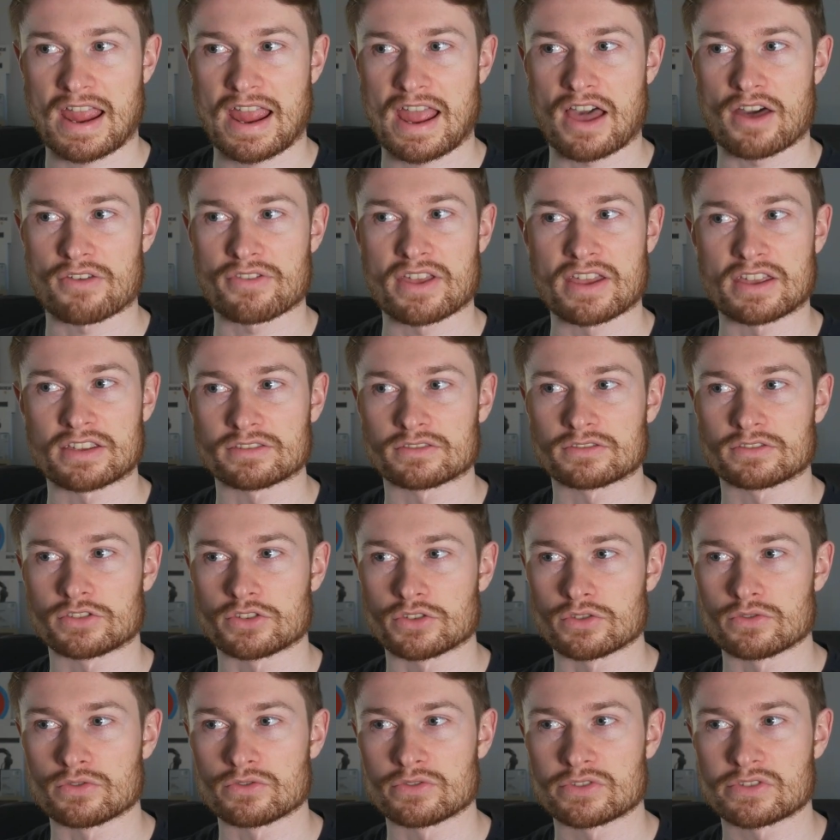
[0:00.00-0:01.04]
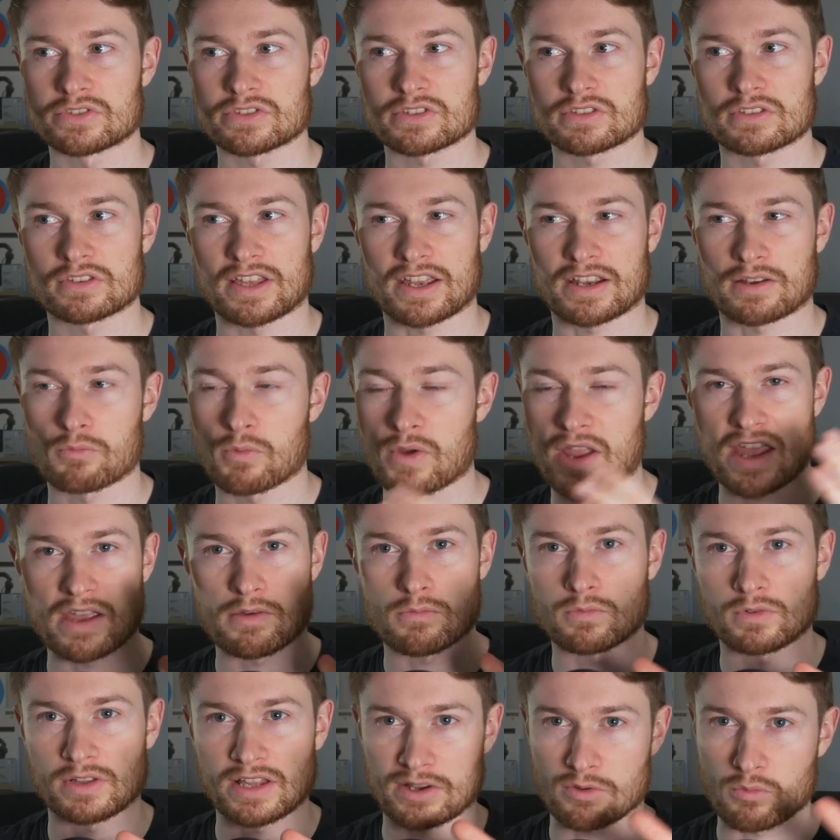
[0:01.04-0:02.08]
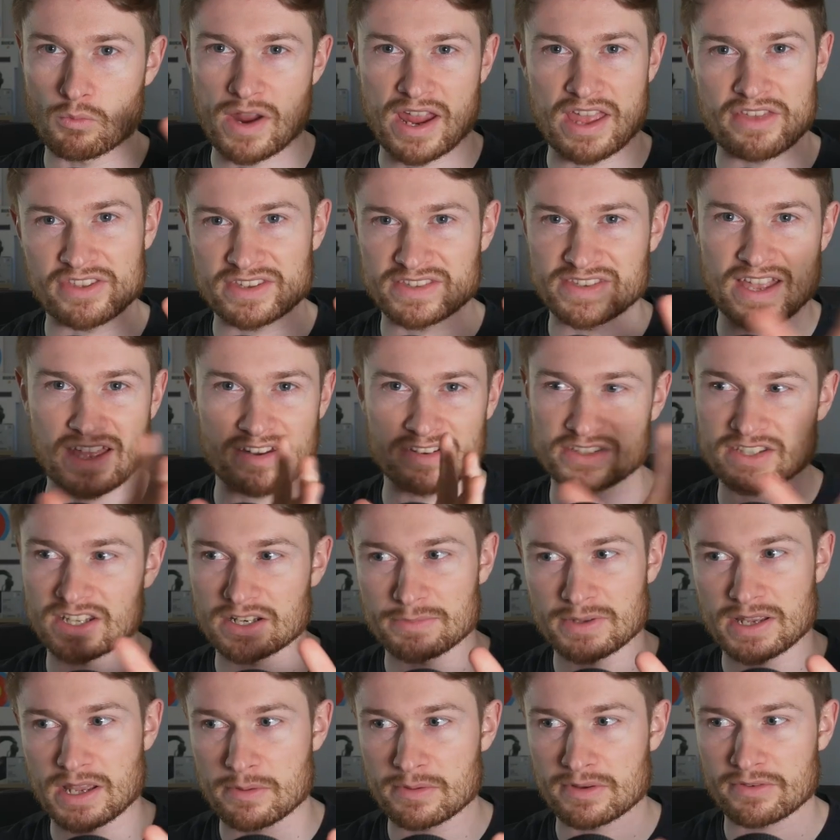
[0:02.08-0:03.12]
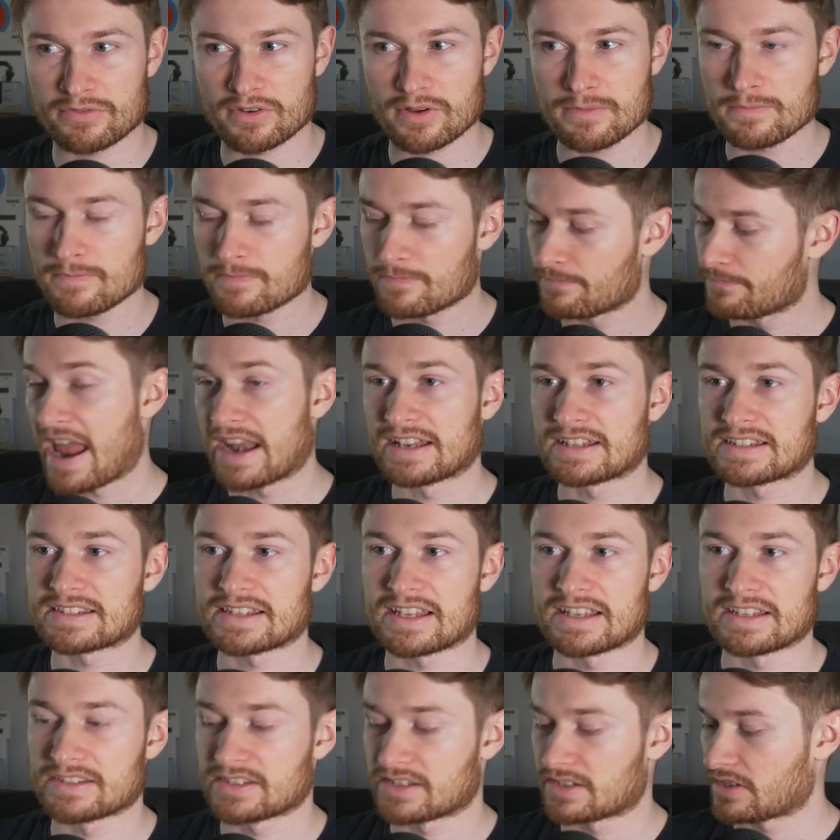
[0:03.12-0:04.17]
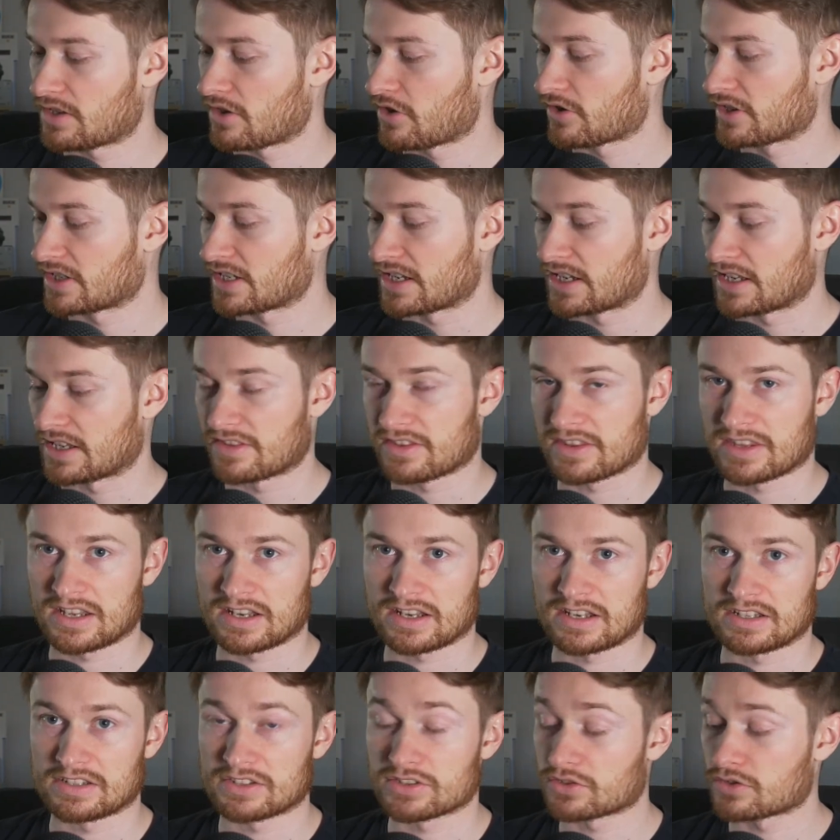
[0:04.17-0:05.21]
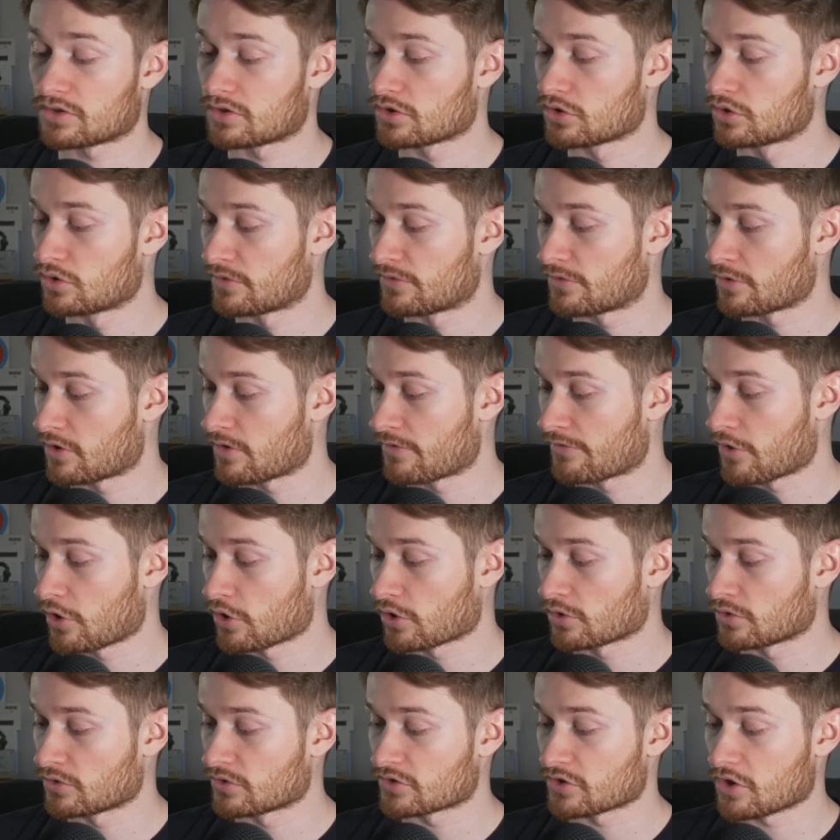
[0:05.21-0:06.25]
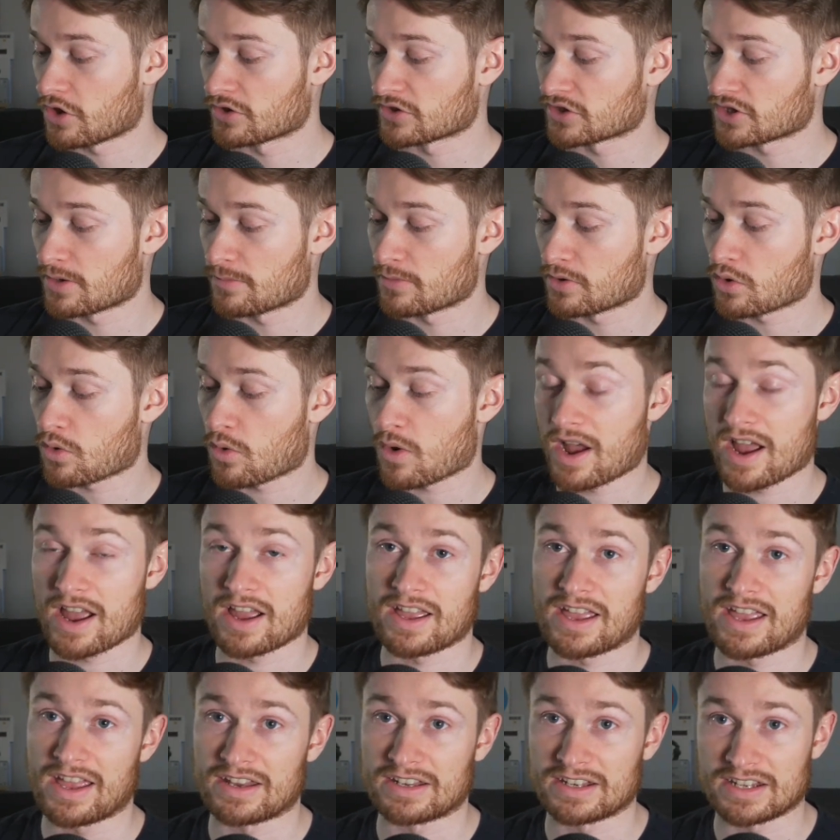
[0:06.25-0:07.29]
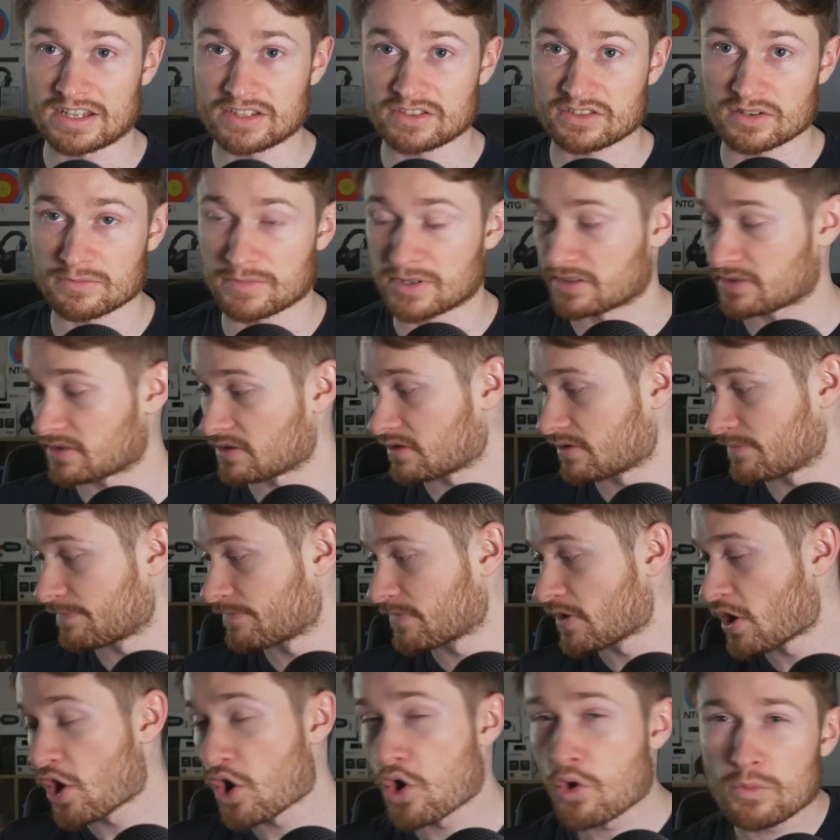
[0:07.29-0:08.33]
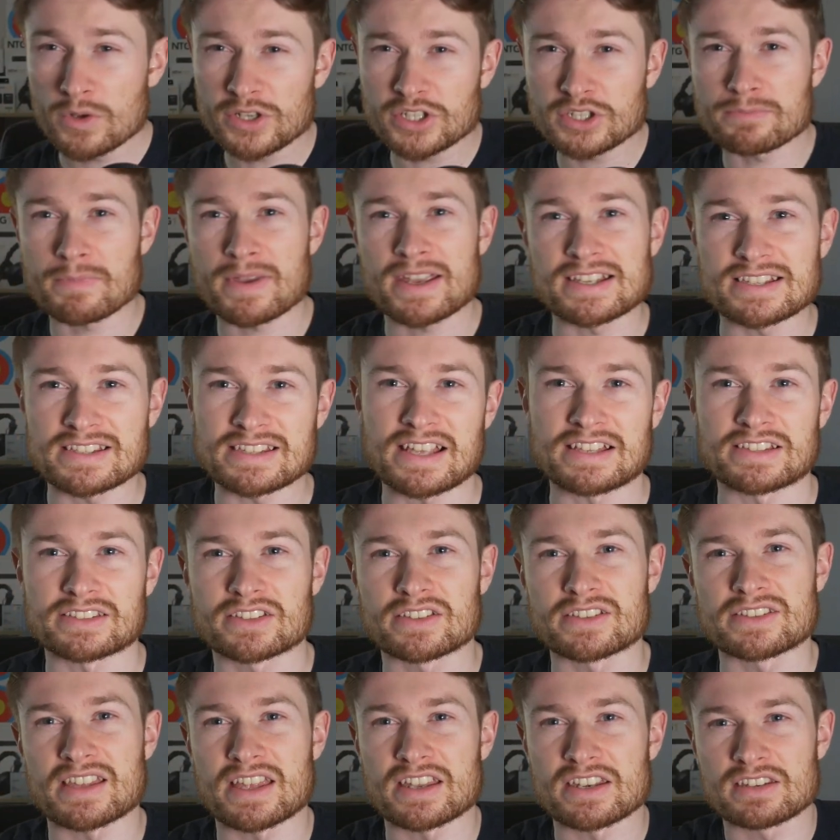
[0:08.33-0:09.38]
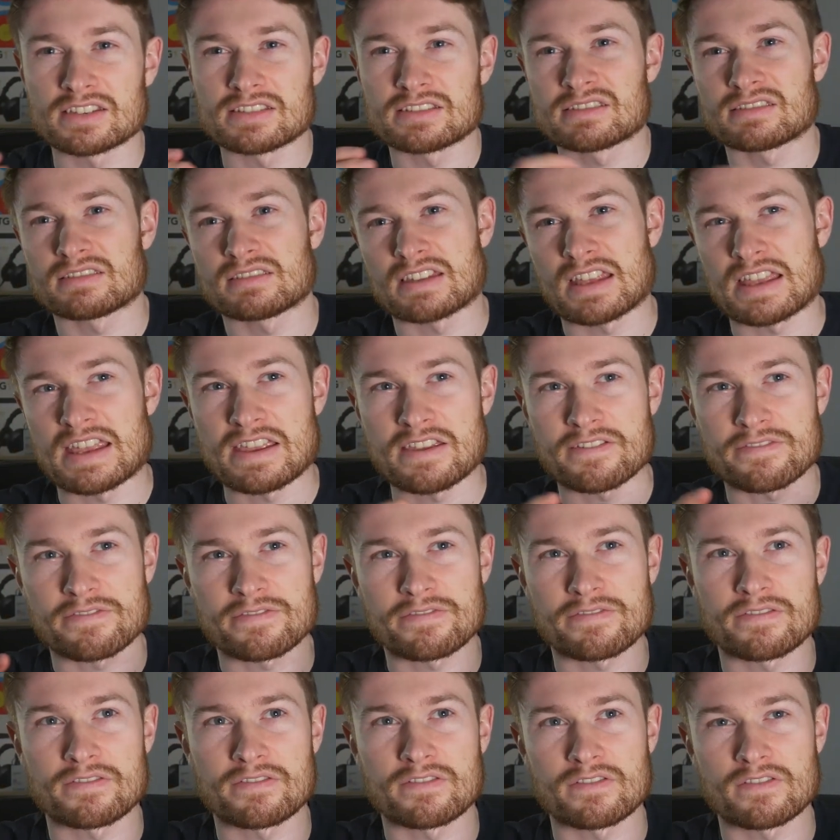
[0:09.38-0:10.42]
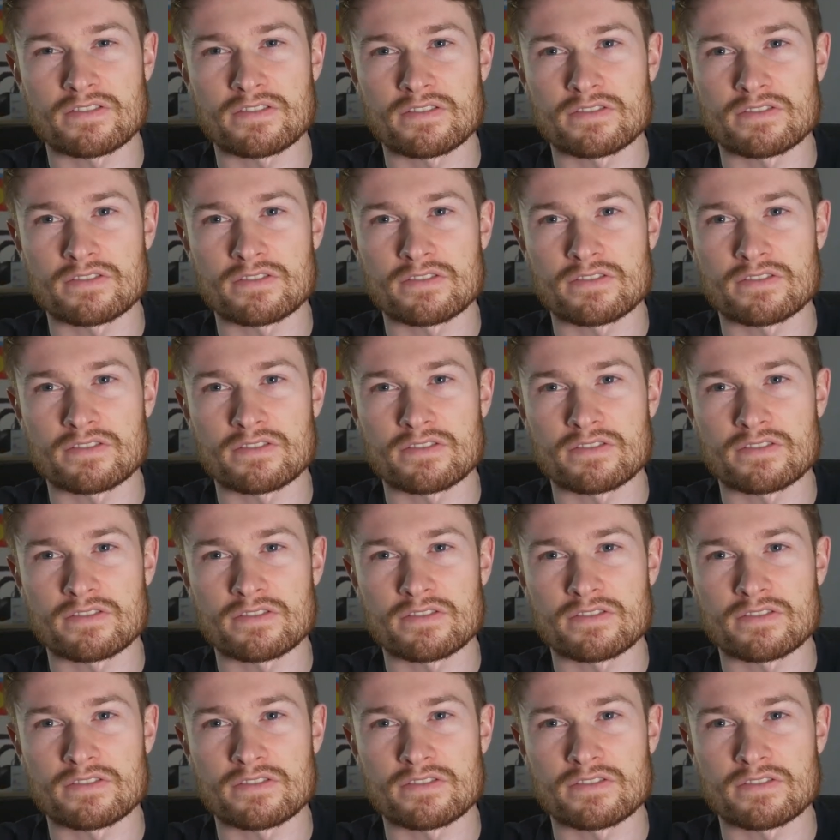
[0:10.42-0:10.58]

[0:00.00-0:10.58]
how they're used, like where like where the sound is going to be coming from. And it says on here that it is good for vocals, ensemble, choir, and instruments, which makes sense because then if